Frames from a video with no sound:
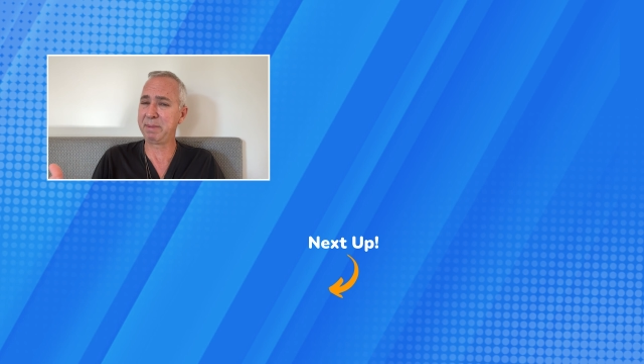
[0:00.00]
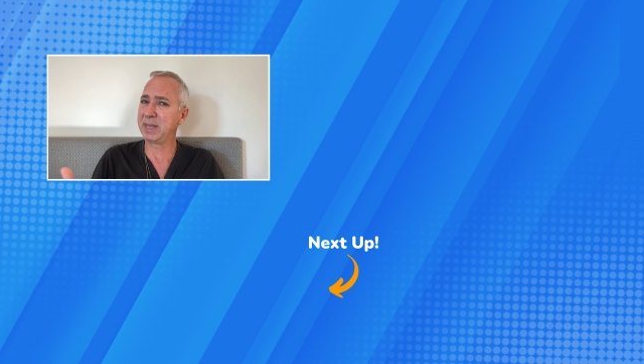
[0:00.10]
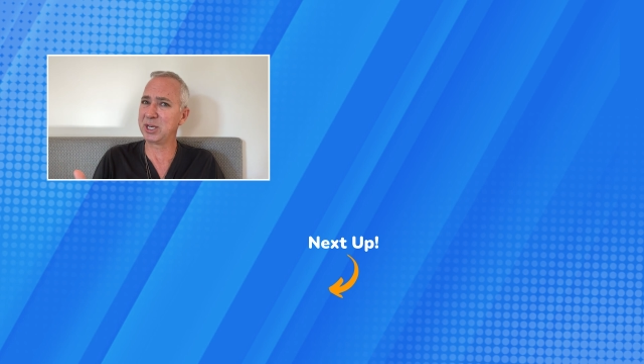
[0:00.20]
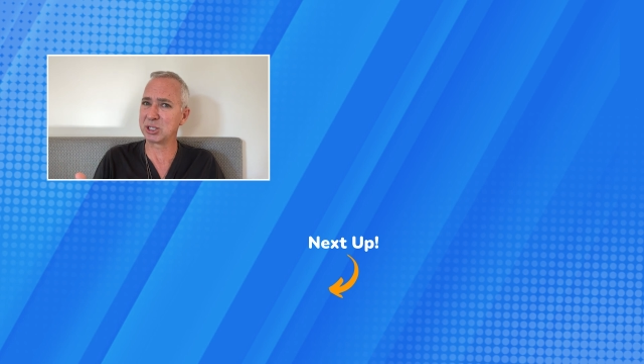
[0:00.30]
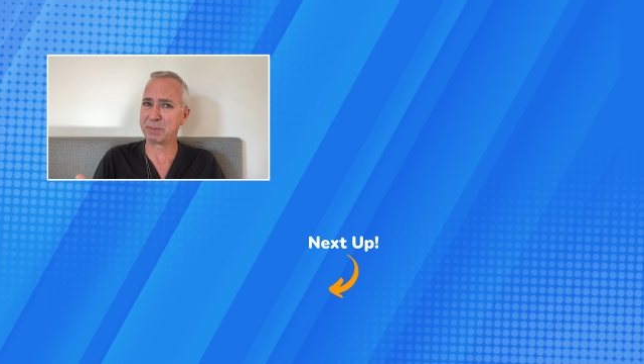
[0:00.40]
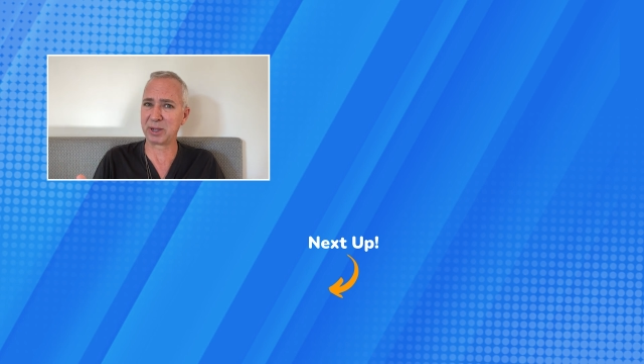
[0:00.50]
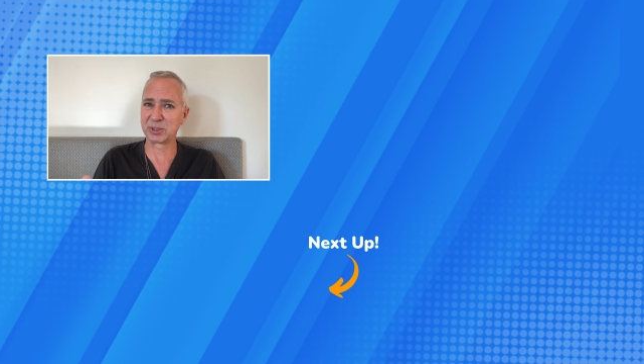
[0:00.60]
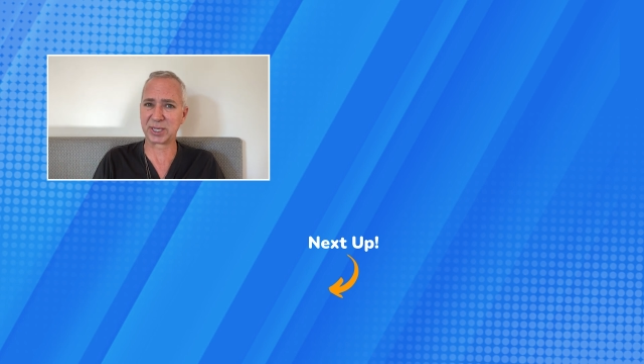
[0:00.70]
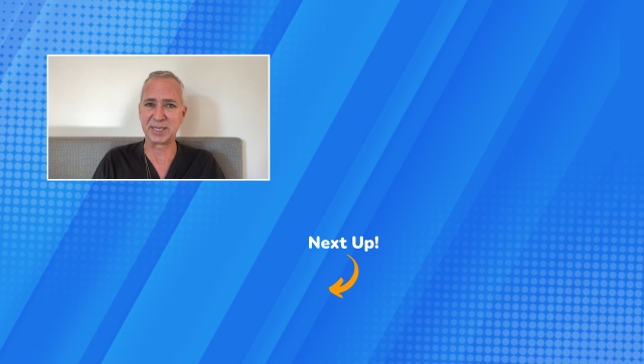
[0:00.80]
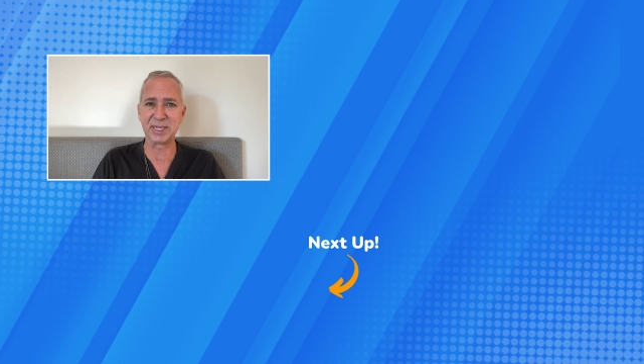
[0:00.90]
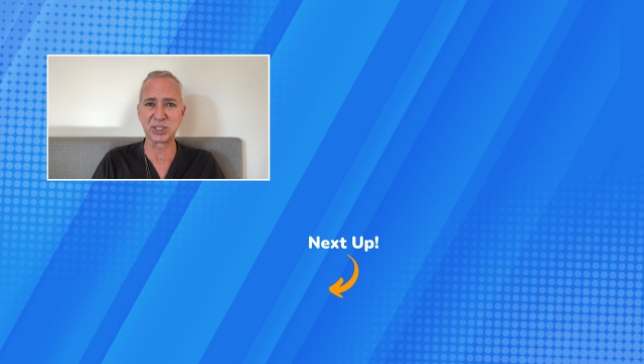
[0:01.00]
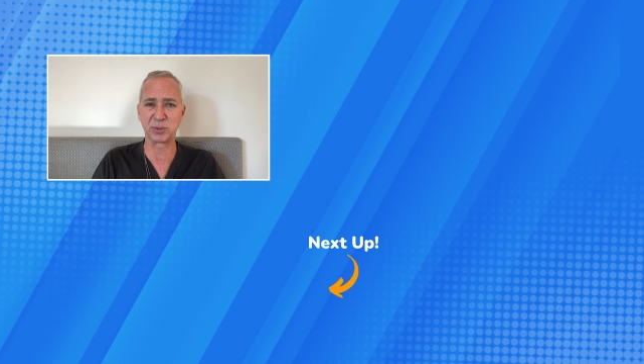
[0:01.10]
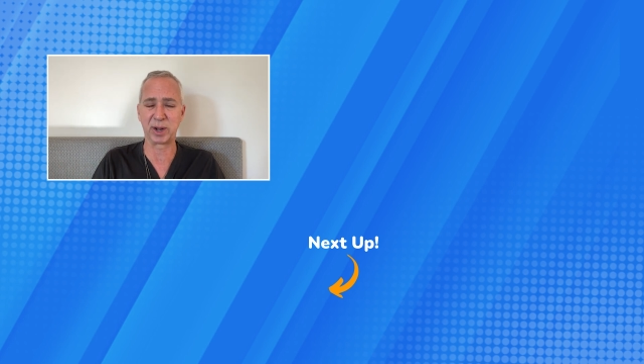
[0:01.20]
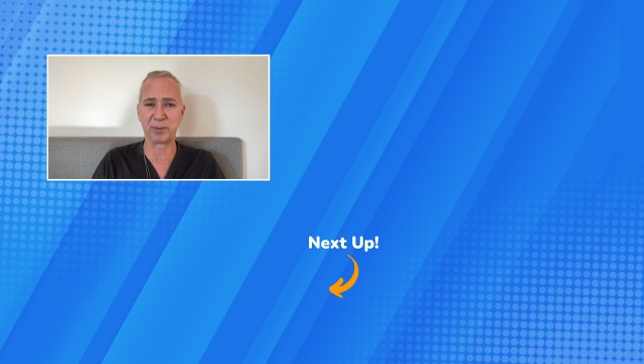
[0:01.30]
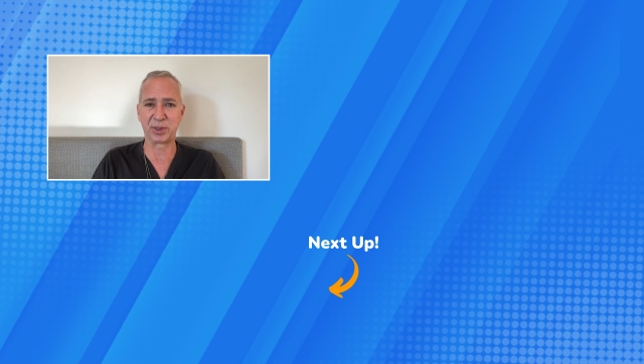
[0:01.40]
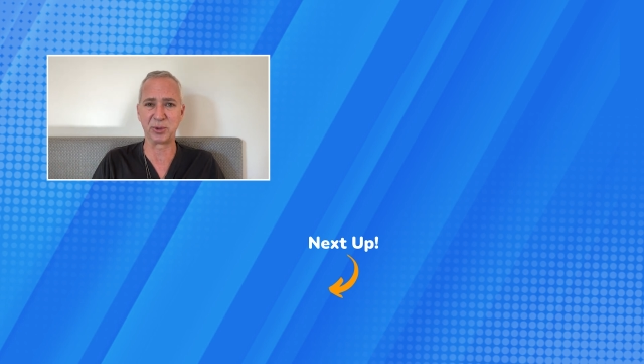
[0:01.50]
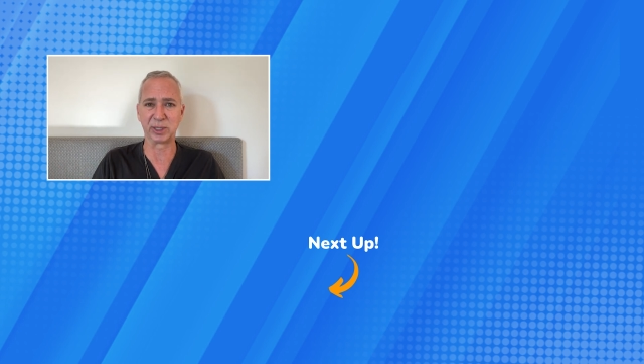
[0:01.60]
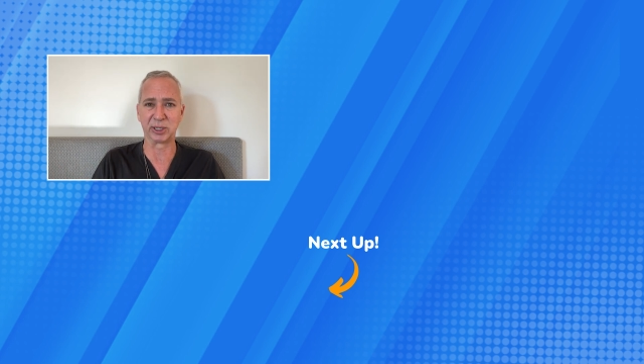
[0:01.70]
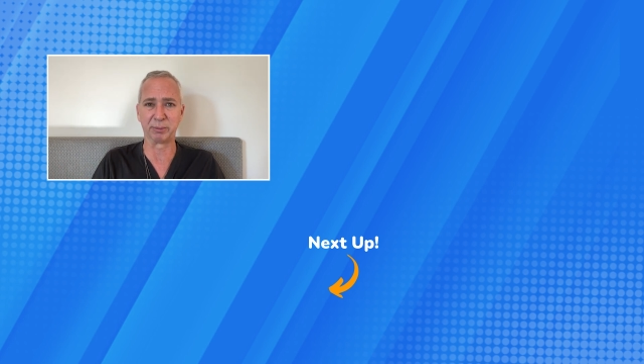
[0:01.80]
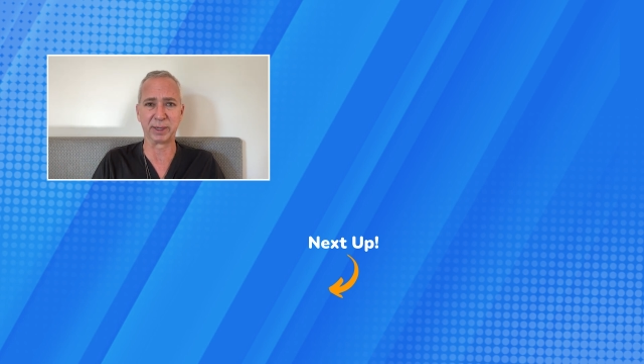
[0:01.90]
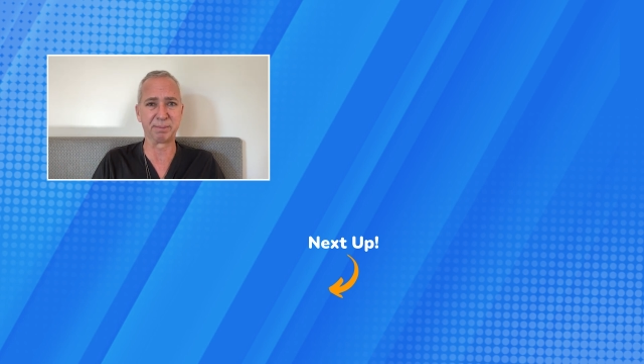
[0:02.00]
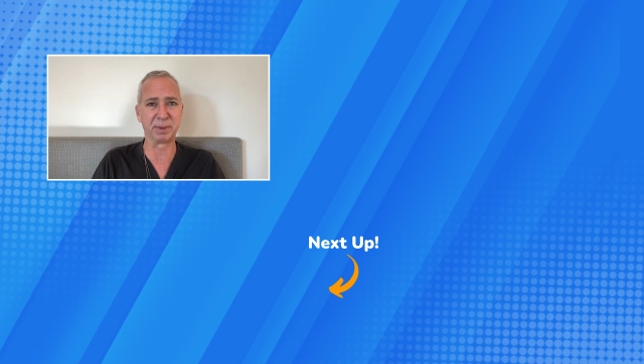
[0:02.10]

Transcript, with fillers: maybe they just bounce ideas around with you a little bit,